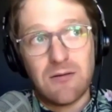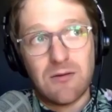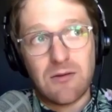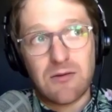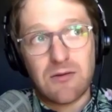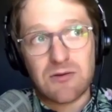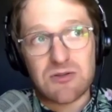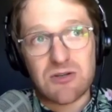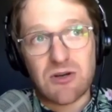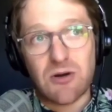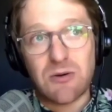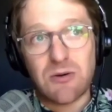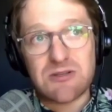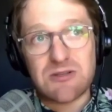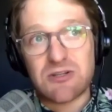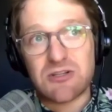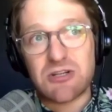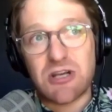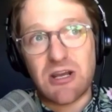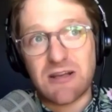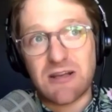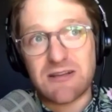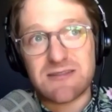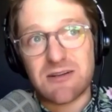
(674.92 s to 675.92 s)
there's always a
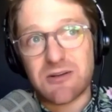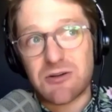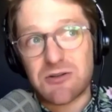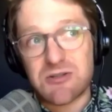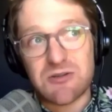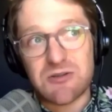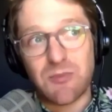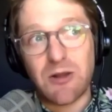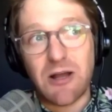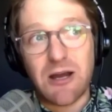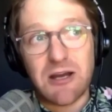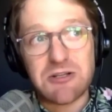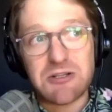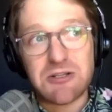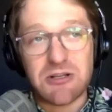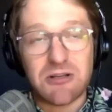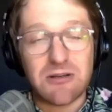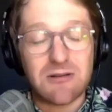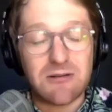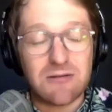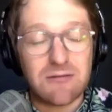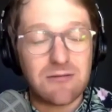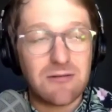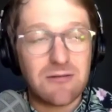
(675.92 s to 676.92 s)
chance that our supply
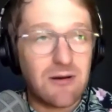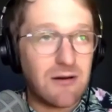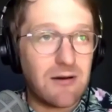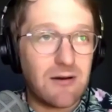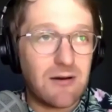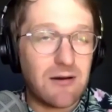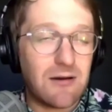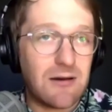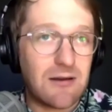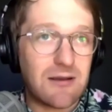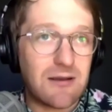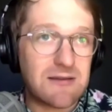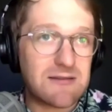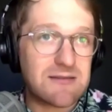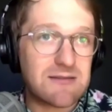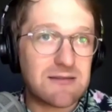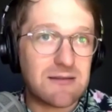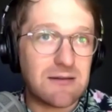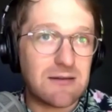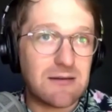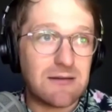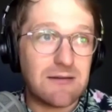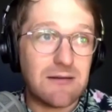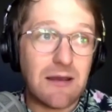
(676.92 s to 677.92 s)
chain, I guess
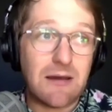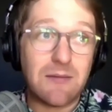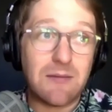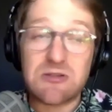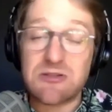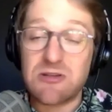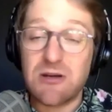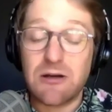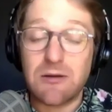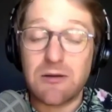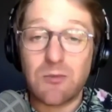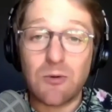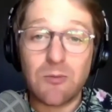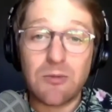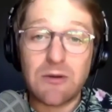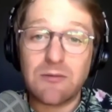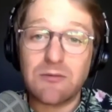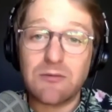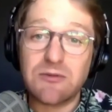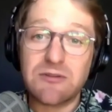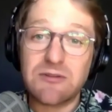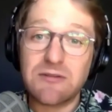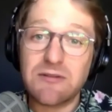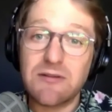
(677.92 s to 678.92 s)
like Amazon won't be
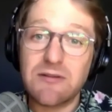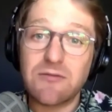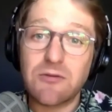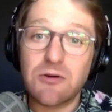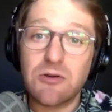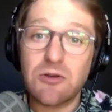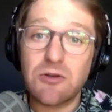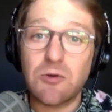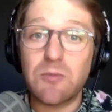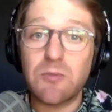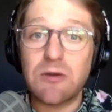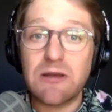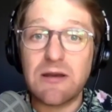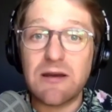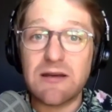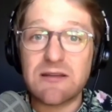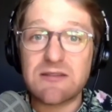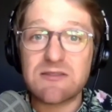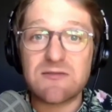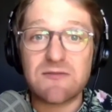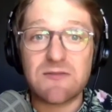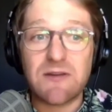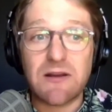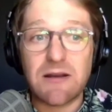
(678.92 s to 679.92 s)
able to deliver,
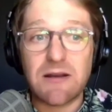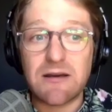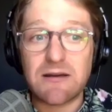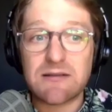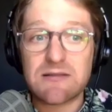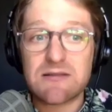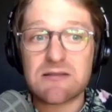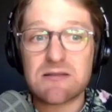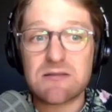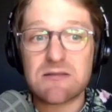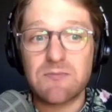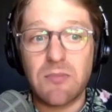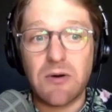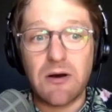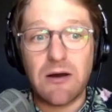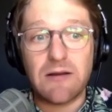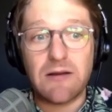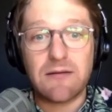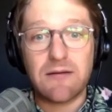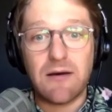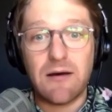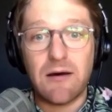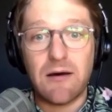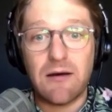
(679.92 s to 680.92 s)
UPS, FedEx.
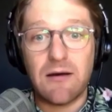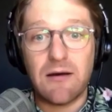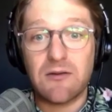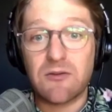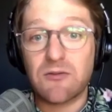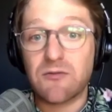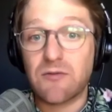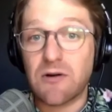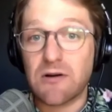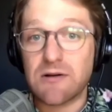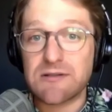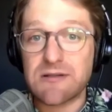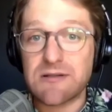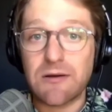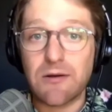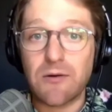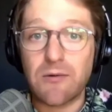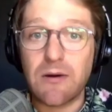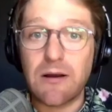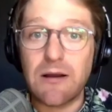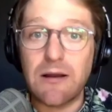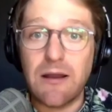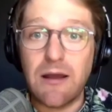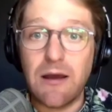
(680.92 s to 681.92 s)
But as far as I know
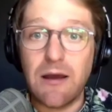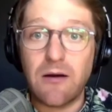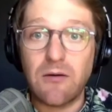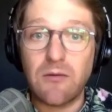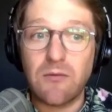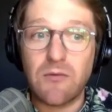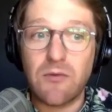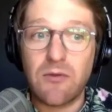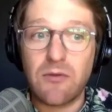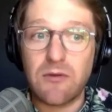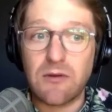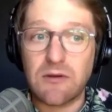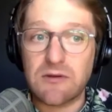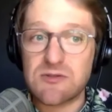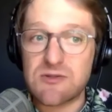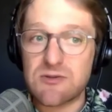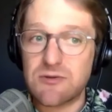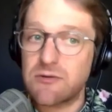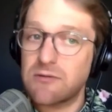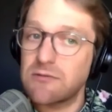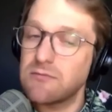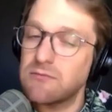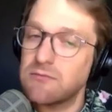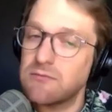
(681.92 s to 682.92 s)
right now, things
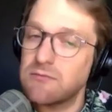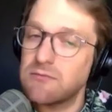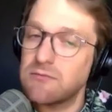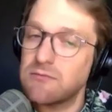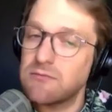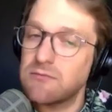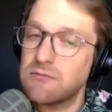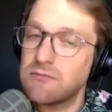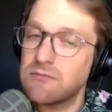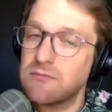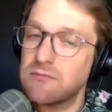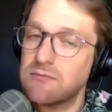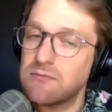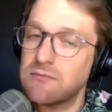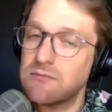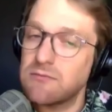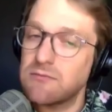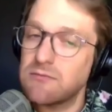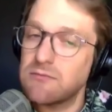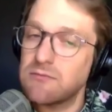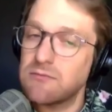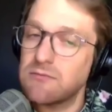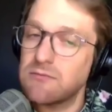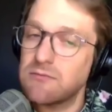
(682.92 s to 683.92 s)
are
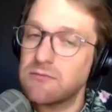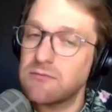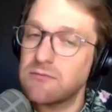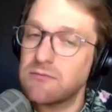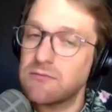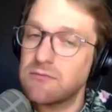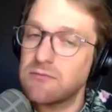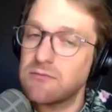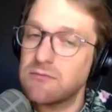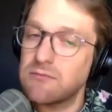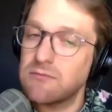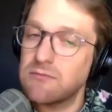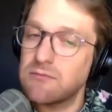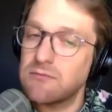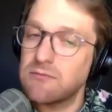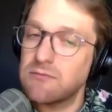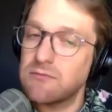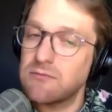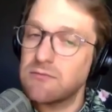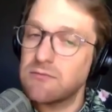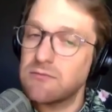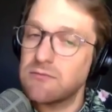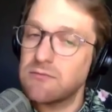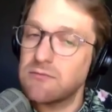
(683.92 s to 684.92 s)
kind of sailing along, but
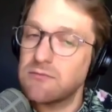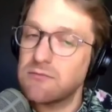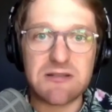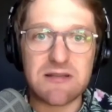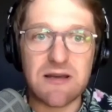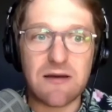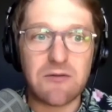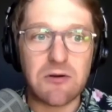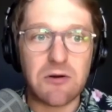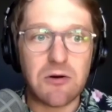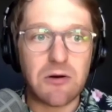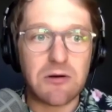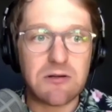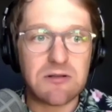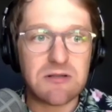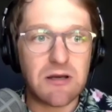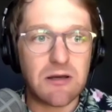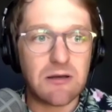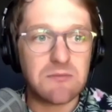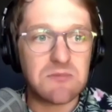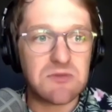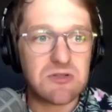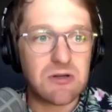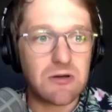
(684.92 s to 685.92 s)
everybody's having a hard
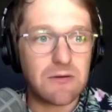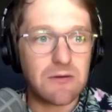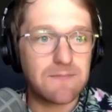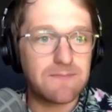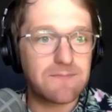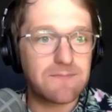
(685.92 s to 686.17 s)
time. So,